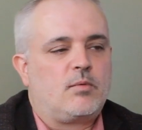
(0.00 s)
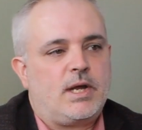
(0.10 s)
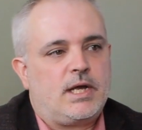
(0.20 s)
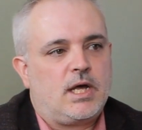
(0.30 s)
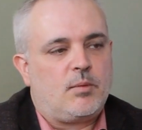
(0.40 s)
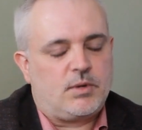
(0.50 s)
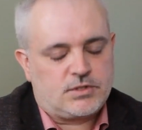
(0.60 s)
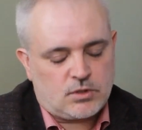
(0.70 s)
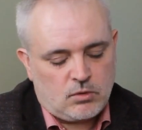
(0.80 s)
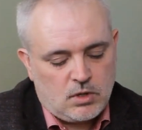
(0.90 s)
way to help. And
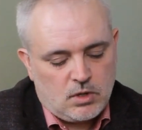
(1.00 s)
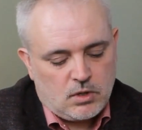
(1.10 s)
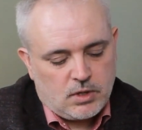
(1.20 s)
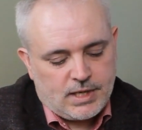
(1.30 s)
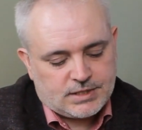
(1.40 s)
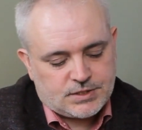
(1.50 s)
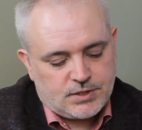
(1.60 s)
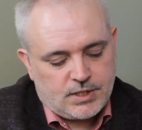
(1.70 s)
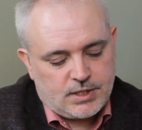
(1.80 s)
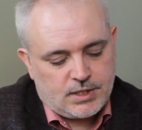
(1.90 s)
so it's
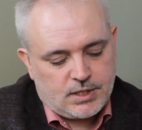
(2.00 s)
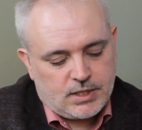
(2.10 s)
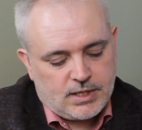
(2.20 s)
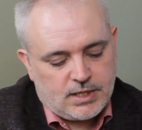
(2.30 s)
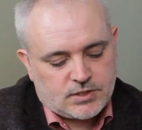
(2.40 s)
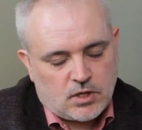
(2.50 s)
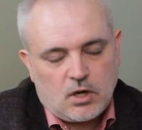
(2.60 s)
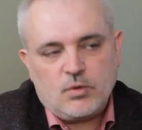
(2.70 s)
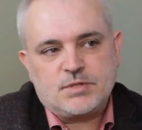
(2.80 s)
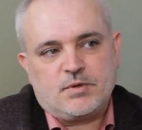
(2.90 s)

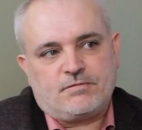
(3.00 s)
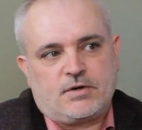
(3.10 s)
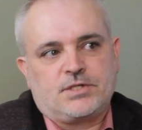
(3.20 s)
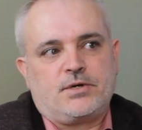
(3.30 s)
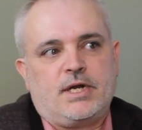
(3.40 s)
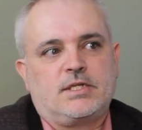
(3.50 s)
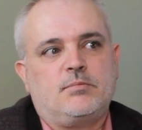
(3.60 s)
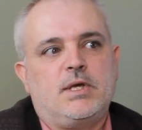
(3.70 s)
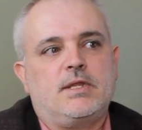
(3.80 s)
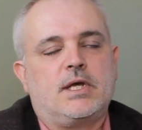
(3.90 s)
always been frustrating to
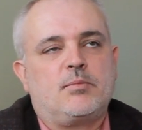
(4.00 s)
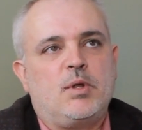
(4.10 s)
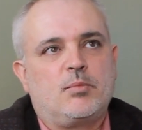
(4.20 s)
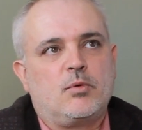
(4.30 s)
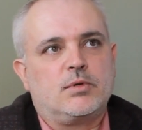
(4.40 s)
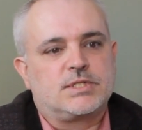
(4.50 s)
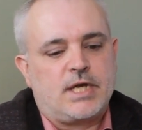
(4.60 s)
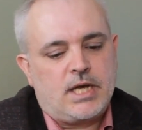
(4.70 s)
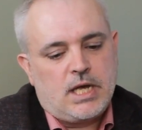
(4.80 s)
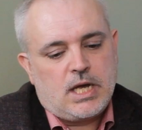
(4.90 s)
me that people will
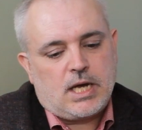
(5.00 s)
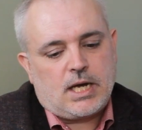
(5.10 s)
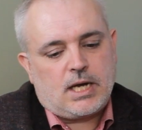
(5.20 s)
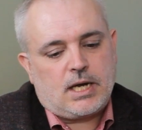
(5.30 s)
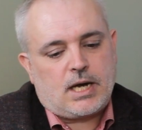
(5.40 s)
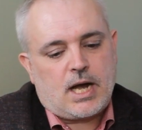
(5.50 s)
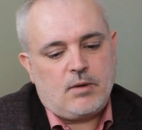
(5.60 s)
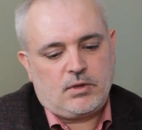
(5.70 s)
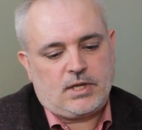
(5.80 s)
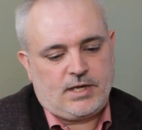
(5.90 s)
say, I
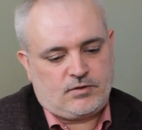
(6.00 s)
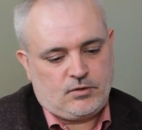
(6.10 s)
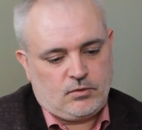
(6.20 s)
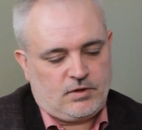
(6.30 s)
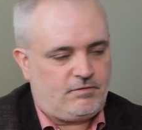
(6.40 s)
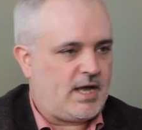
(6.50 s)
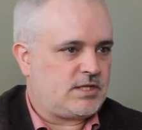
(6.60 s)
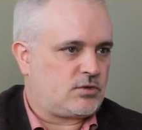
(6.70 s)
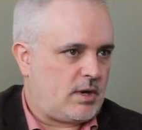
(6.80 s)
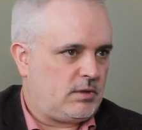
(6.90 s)
would like to
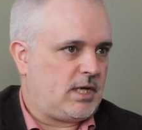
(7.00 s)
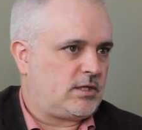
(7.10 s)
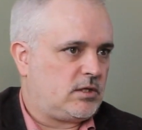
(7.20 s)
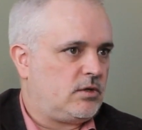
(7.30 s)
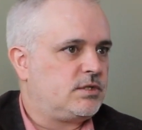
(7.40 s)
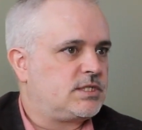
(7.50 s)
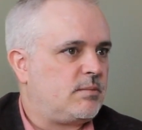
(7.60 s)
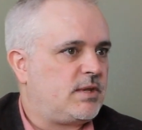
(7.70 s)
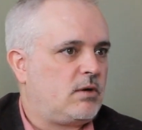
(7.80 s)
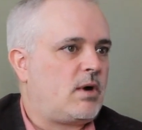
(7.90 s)
advance, or I would like to learn
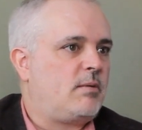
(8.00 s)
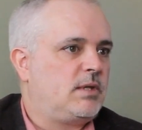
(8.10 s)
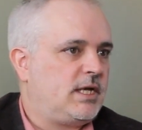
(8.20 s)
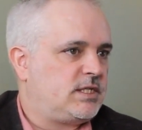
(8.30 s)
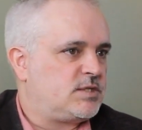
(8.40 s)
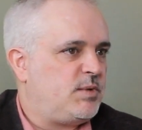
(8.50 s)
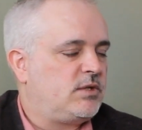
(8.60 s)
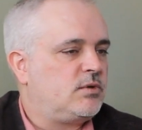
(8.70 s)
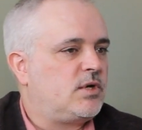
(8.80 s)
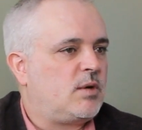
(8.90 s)
something, or I would like to speak
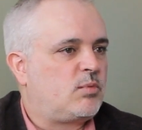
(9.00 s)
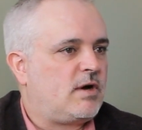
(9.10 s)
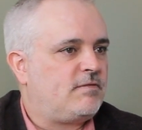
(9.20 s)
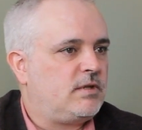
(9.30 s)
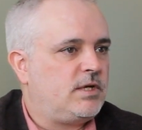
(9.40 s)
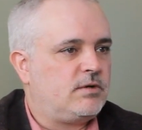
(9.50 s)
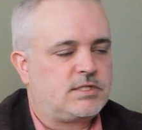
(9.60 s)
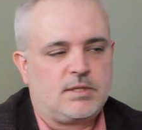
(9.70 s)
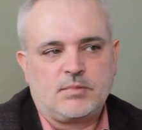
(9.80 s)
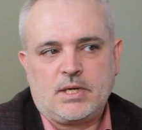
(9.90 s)
to a nonprofit leader. And
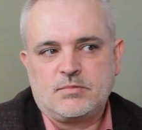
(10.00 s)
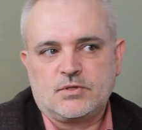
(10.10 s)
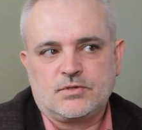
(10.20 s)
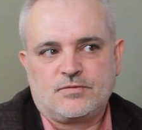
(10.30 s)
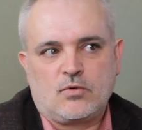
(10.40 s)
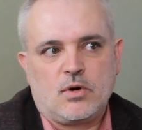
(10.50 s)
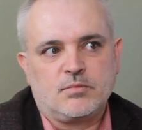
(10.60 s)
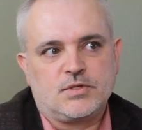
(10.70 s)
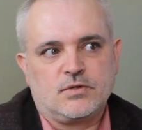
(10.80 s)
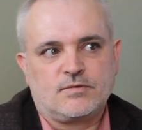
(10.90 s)
sometimes those
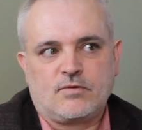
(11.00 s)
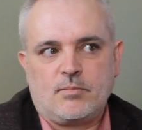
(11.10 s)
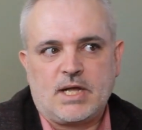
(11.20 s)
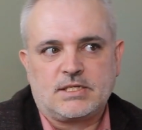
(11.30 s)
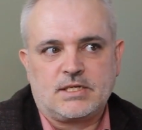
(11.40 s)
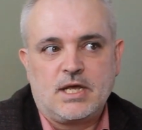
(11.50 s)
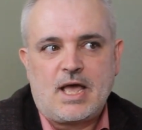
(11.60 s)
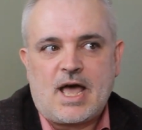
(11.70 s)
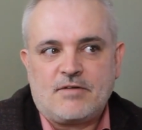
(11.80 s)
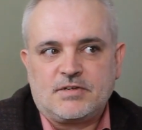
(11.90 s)
forums and those formats
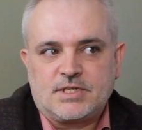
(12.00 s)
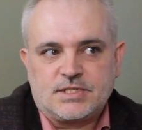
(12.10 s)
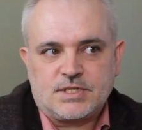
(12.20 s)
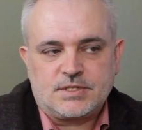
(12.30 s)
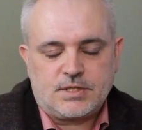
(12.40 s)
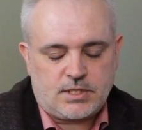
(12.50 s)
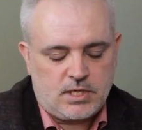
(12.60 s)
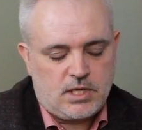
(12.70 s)
haven't existed.